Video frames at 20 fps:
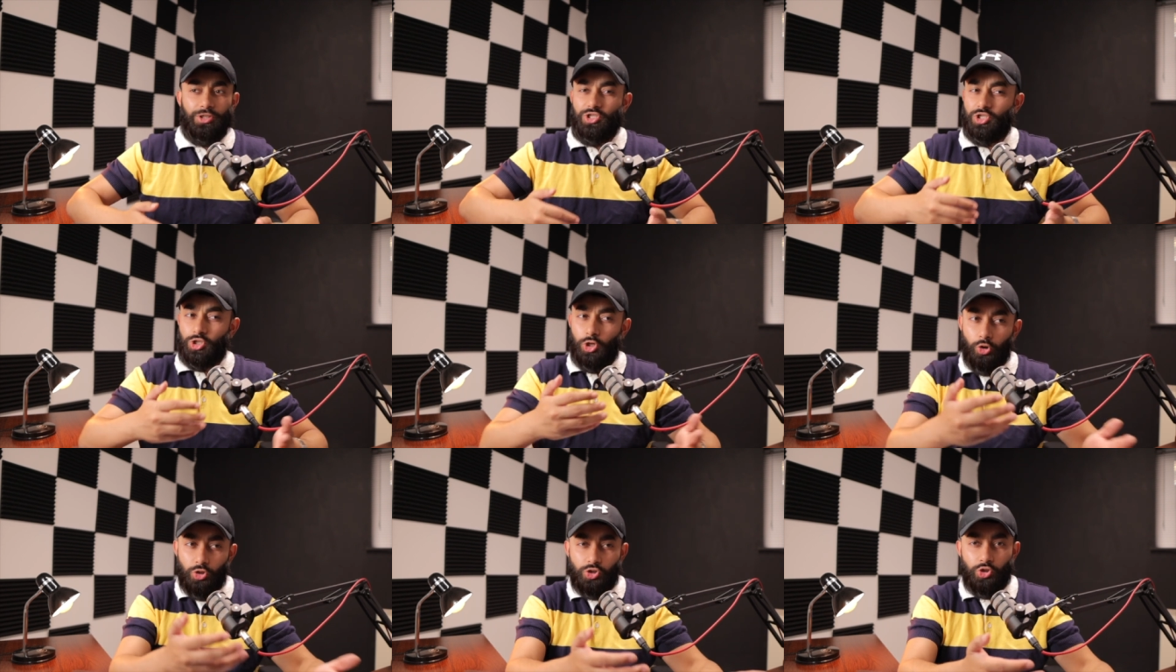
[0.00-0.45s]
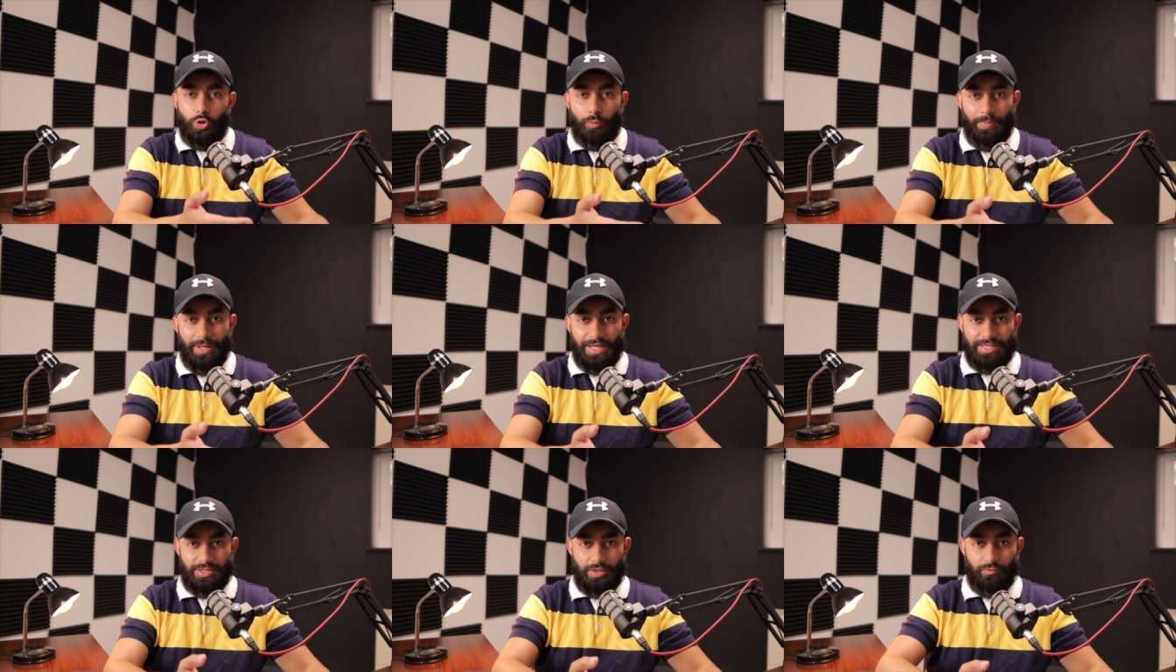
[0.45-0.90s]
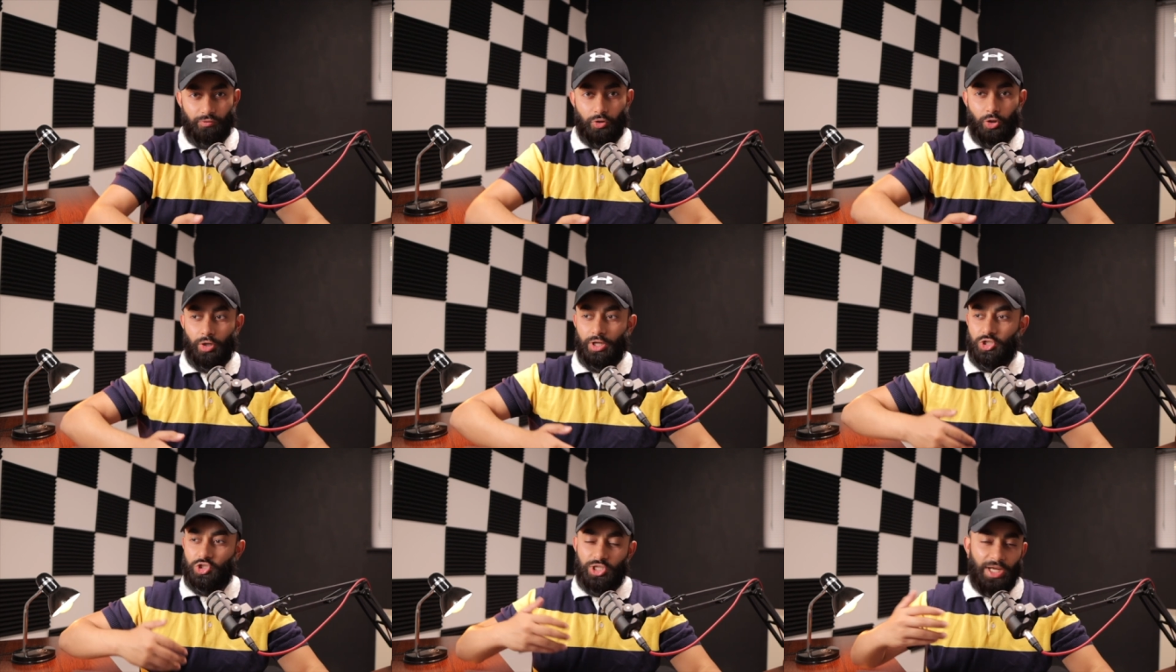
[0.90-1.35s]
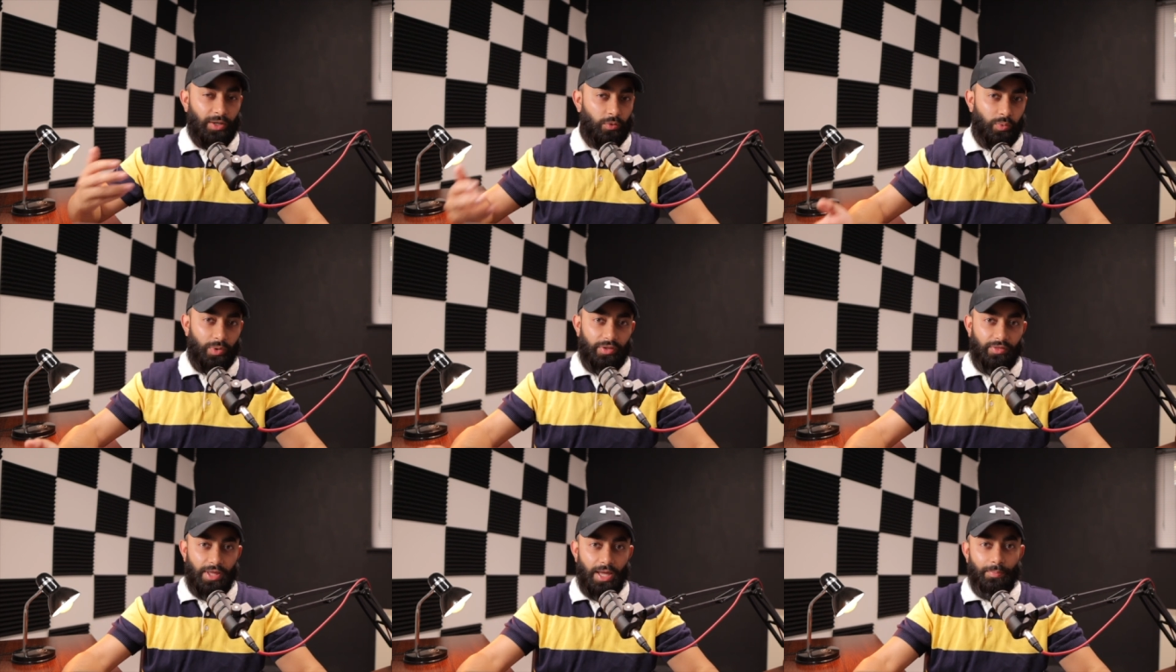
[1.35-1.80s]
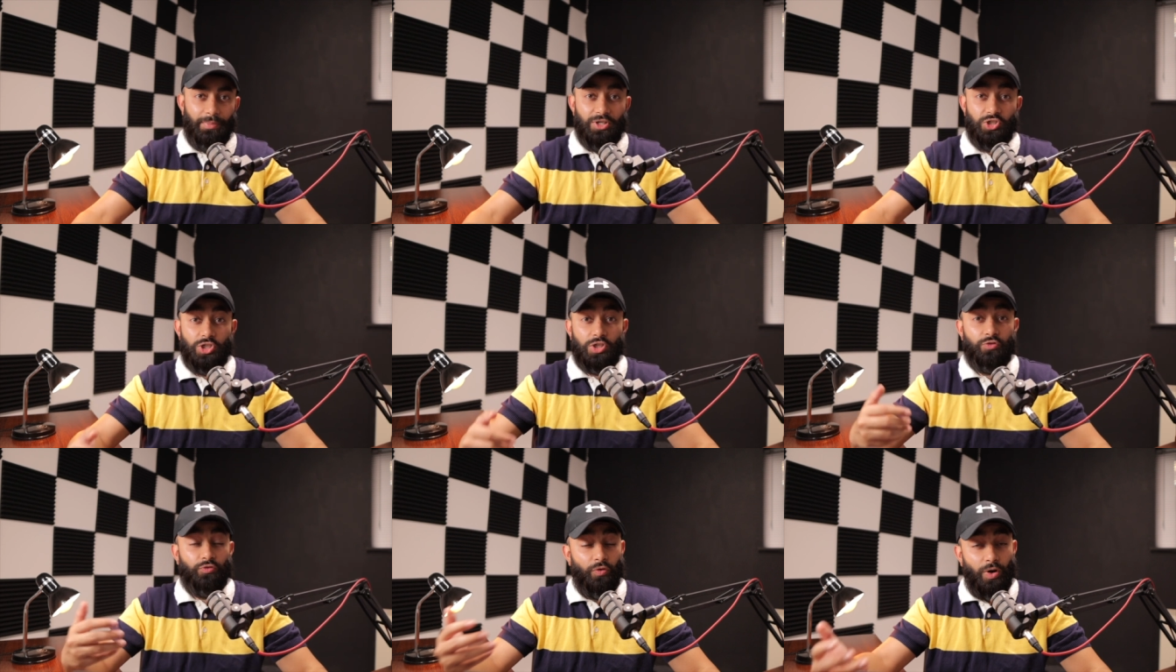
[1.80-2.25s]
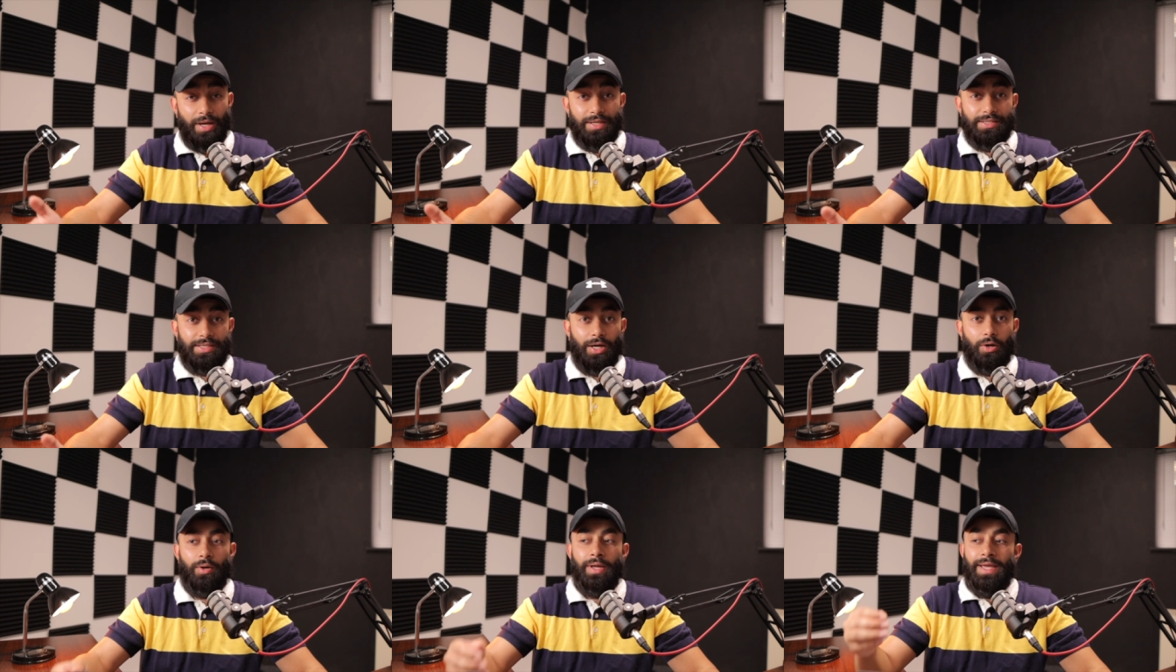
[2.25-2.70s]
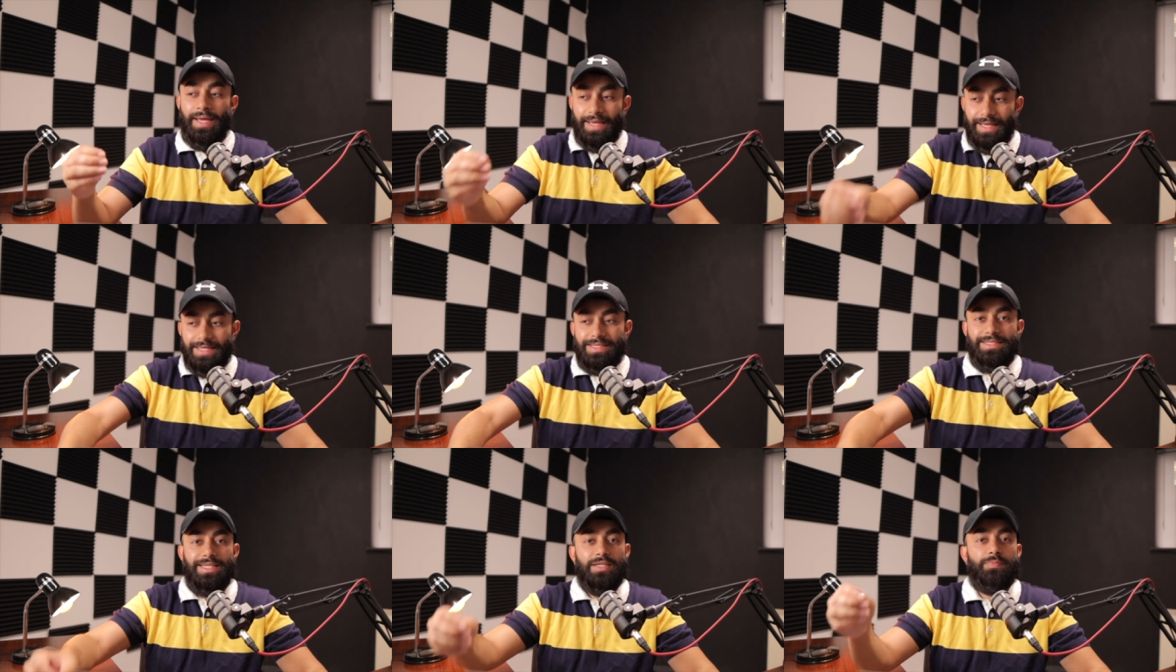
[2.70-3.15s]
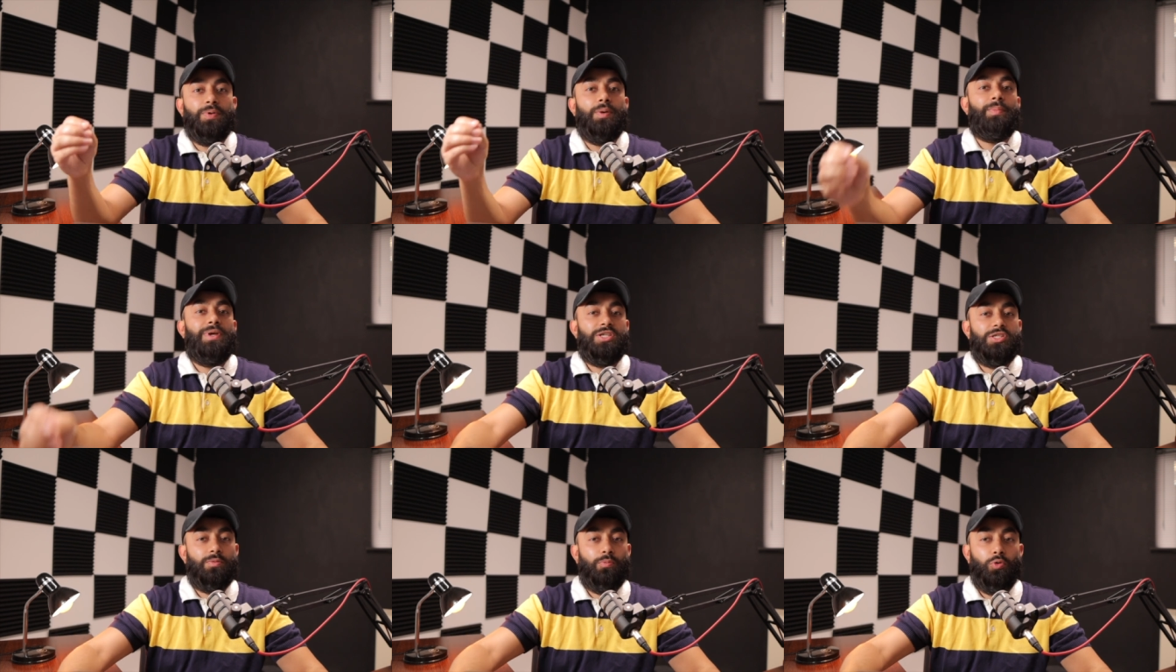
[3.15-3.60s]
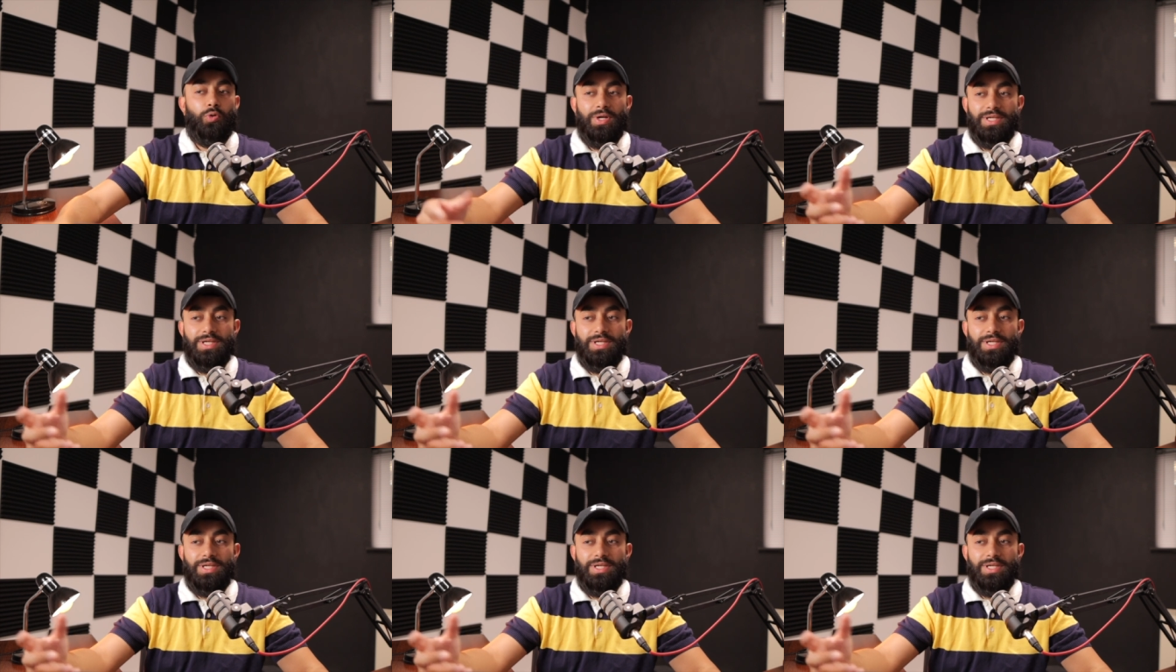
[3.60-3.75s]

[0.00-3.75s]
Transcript: Just go to your person of knowledge, check with them, and just find out is this permissible?